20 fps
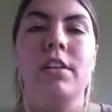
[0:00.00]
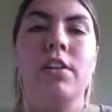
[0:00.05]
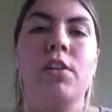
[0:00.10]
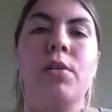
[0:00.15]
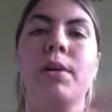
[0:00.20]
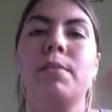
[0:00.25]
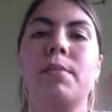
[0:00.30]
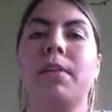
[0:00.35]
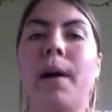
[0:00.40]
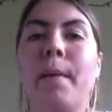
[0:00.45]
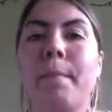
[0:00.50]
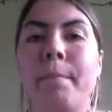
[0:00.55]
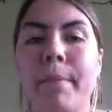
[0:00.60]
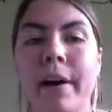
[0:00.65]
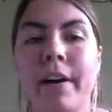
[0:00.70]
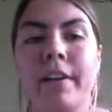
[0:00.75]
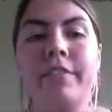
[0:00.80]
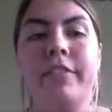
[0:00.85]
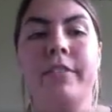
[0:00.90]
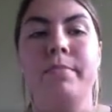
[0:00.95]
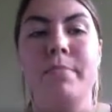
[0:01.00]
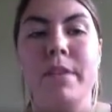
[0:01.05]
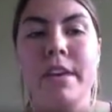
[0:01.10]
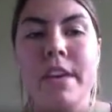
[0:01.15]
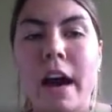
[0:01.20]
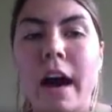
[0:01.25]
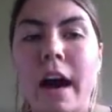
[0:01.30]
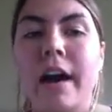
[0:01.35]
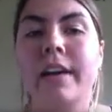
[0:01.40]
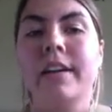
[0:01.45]
They're going above and
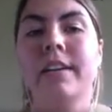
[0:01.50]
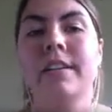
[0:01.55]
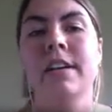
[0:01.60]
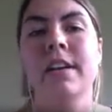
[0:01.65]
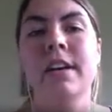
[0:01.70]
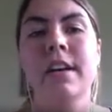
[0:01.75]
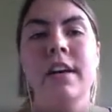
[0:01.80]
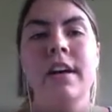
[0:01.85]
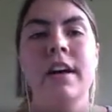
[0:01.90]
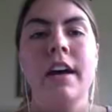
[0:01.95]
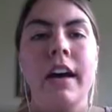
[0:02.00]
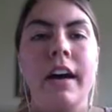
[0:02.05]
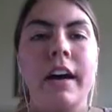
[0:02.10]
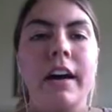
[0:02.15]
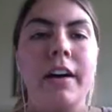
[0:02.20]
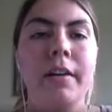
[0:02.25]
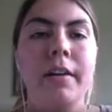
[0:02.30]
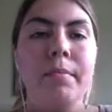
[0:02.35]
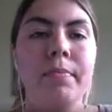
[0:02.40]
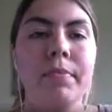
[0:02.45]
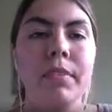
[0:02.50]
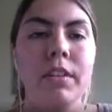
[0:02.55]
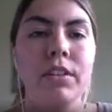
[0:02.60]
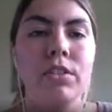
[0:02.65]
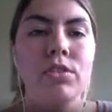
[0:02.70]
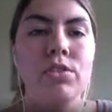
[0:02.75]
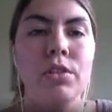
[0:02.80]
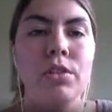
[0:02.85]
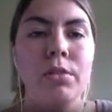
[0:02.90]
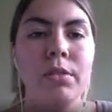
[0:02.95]
beyond. Um,
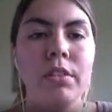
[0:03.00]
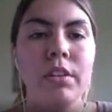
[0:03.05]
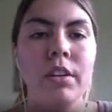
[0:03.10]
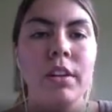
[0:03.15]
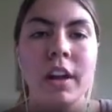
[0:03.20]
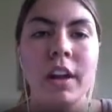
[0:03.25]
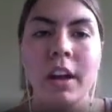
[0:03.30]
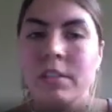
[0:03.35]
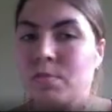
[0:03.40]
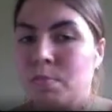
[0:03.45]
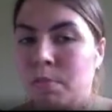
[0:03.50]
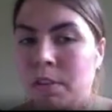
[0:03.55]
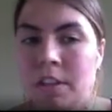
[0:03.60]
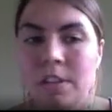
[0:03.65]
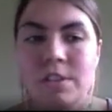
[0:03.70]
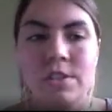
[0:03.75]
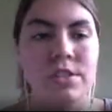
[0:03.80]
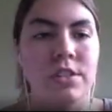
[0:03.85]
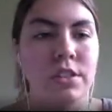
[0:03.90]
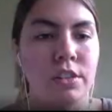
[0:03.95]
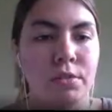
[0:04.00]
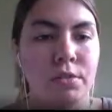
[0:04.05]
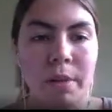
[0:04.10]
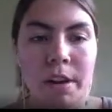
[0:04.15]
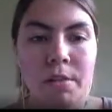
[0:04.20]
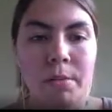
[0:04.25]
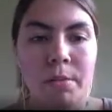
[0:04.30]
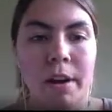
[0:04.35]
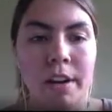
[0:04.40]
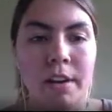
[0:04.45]
so it's really just a
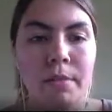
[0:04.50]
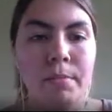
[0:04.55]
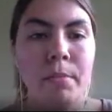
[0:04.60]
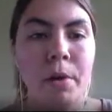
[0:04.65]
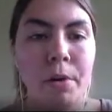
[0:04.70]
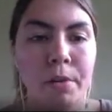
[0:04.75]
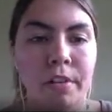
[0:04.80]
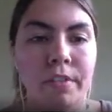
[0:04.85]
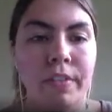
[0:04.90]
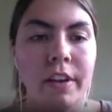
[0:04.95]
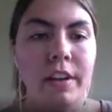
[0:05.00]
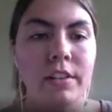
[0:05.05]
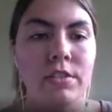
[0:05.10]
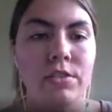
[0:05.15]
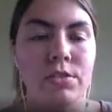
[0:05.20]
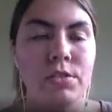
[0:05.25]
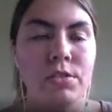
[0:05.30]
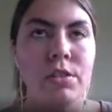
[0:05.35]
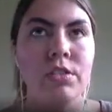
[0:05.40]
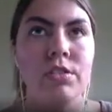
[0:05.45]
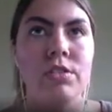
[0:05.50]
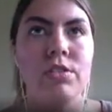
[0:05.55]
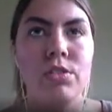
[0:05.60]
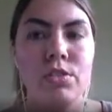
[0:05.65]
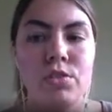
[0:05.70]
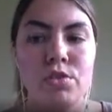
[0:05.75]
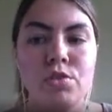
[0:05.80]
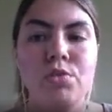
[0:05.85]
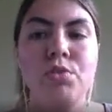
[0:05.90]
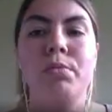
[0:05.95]
great way to motivate students
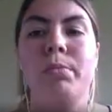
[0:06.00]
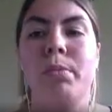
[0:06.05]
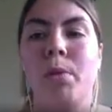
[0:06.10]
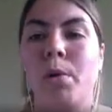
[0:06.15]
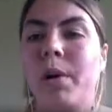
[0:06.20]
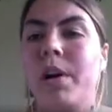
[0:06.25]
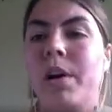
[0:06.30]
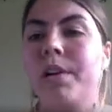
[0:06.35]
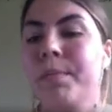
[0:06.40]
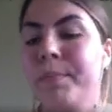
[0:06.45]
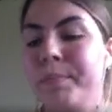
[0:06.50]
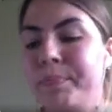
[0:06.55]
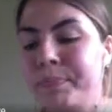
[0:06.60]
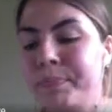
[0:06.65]
to do more.